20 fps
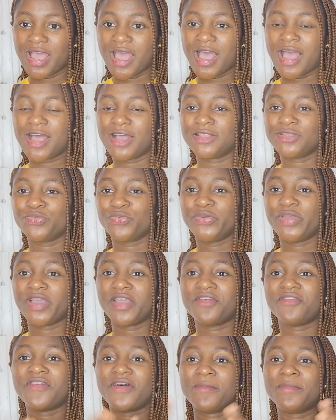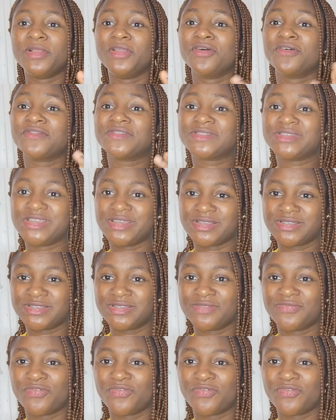And we are a family of 6.